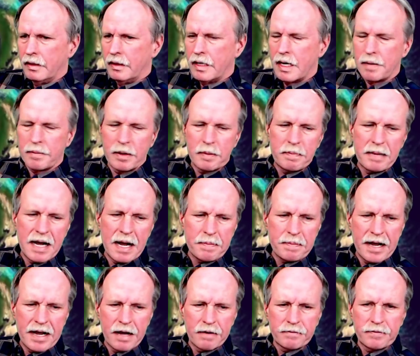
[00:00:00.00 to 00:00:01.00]
I'm going to pop
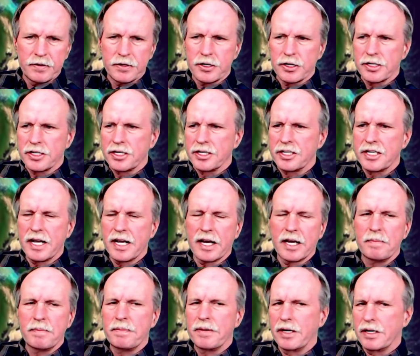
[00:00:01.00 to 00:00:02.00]
out for just a
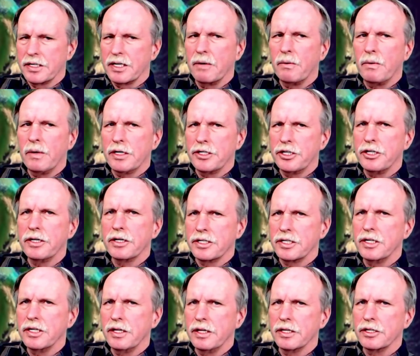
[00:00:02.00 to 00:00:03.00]
second because I want you to
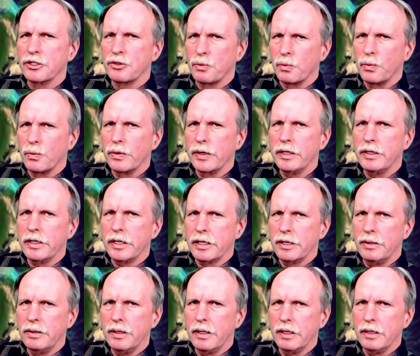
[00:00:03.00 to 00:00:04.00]
see this really
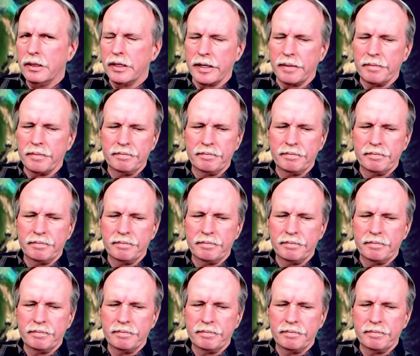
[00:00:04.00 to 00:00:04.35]
clearly.